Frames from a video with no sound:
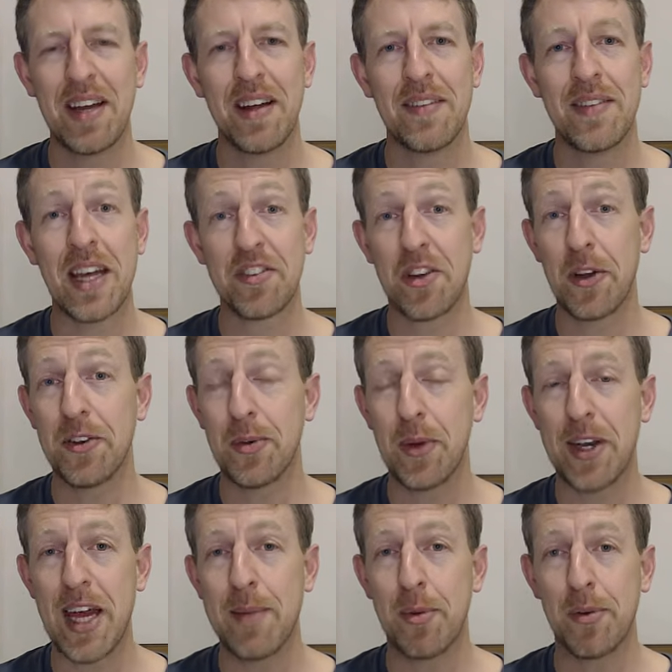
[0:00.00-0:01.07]
That's going to
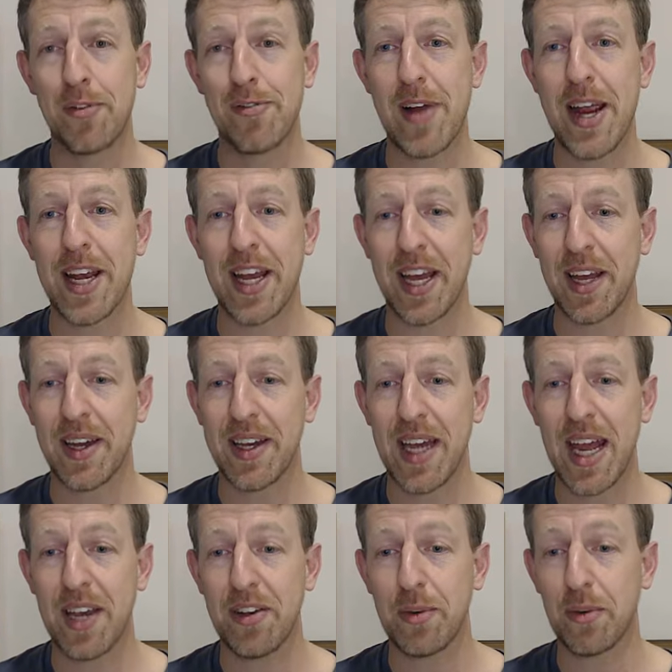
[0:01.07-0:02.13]
enable training,
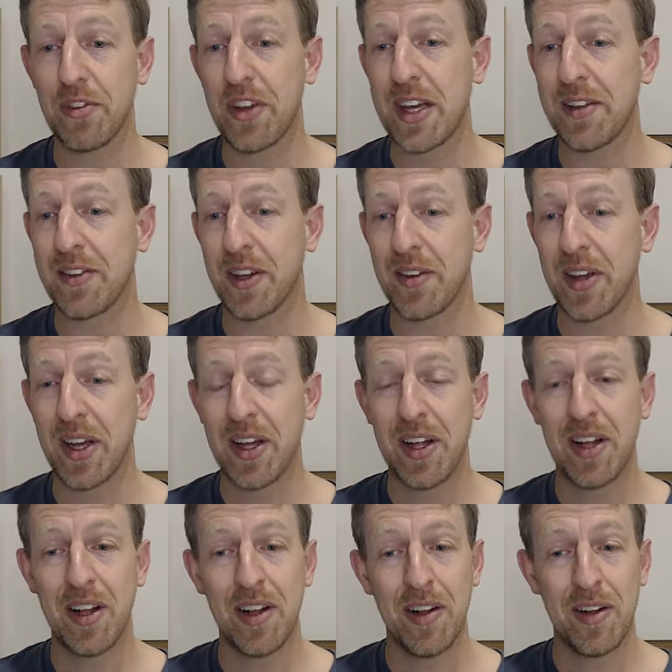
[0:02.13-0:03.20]
and you'll see that
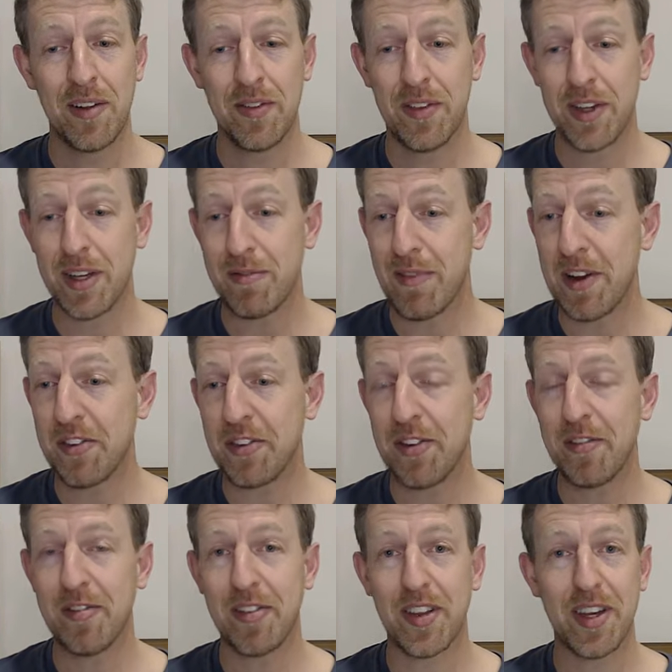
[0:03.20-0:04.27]
the rest
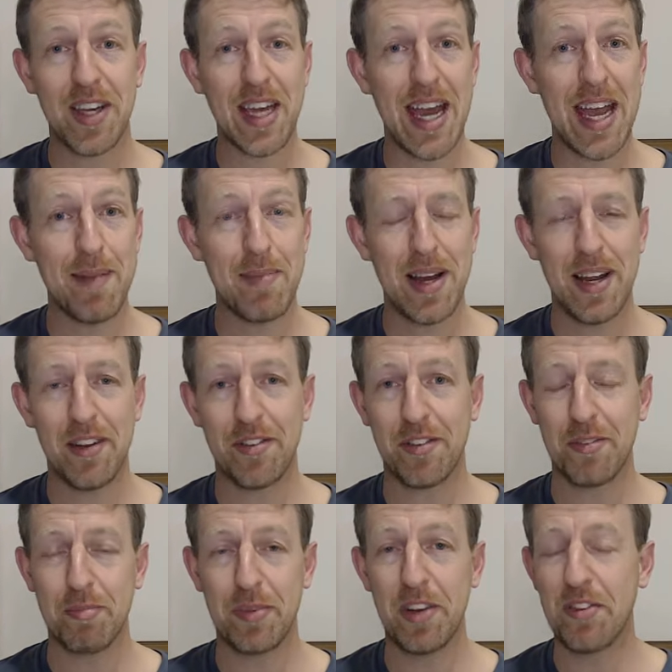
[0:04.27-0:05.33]
of the game has
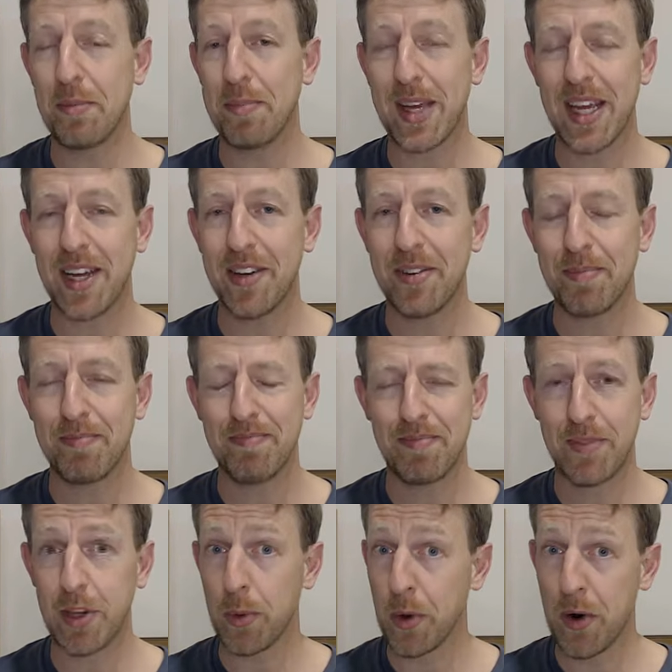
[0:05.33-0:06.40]
disappeared.
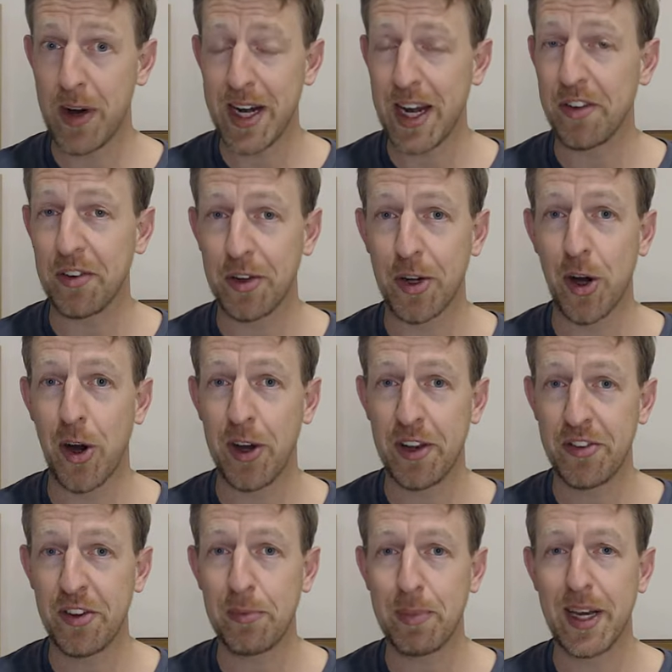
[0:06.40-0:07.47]
Don't worry, it hasn't gone, it's
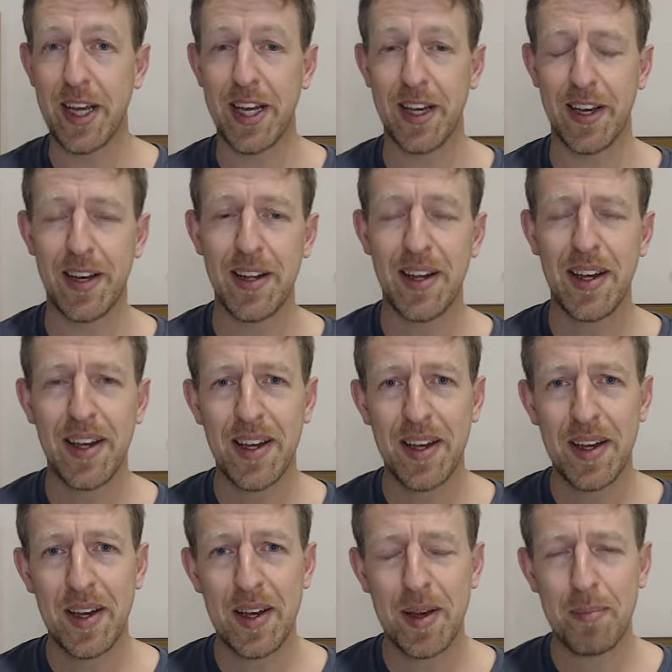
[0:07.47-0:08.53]
just been hidden.
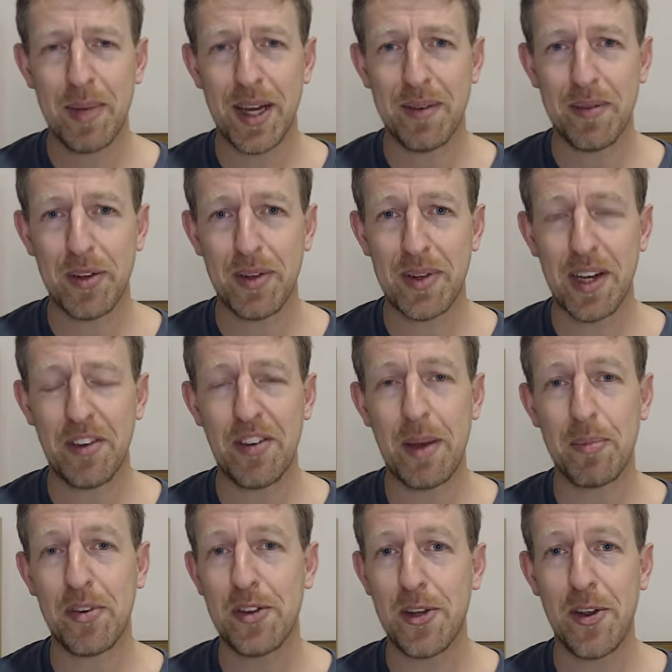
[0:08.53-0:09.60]
But it's up
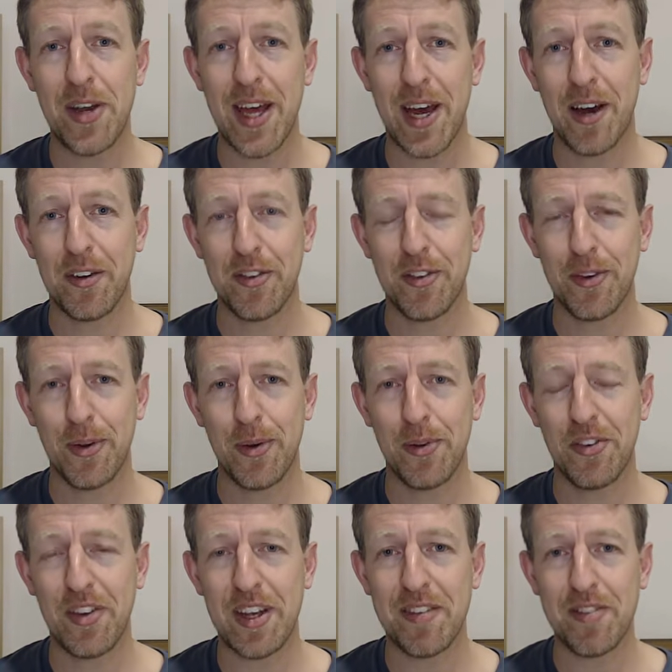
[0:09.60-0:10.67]
to you now to
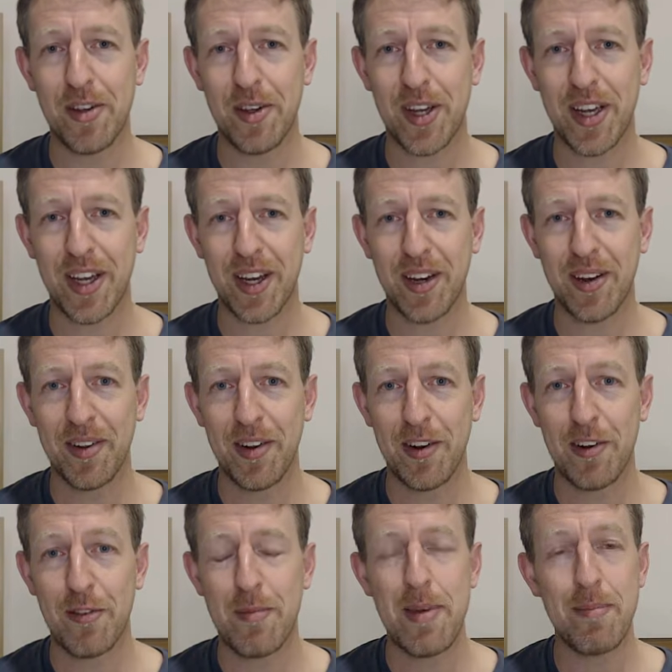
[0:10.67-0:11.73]
see if you can
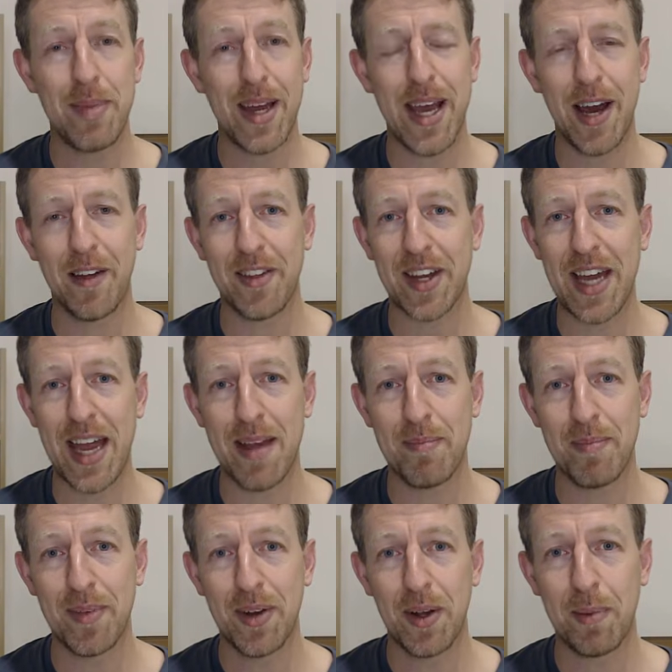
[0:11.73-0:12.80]
remember how the
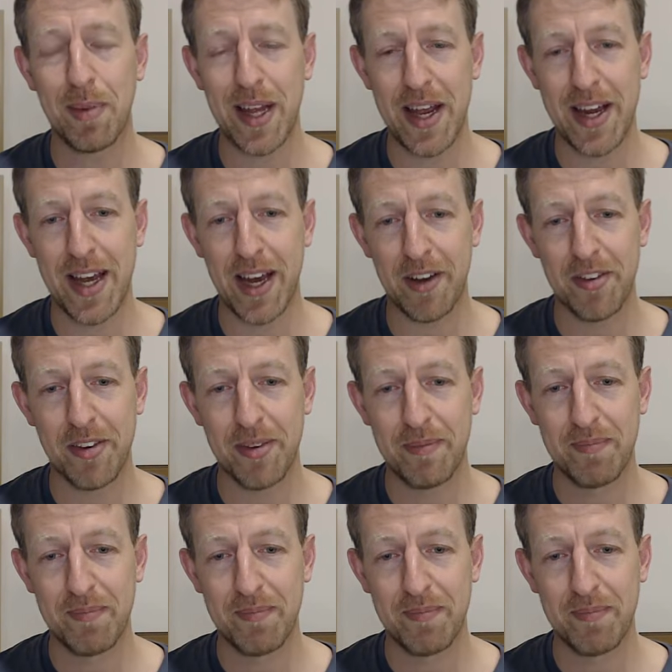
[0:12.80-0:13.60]
game played out.